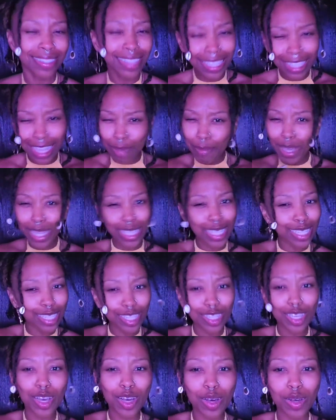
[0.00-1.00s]
Does that make
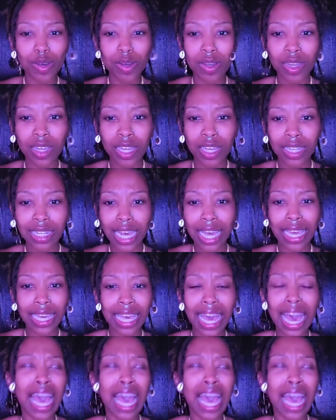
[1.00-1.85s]
sense, y'all? Like,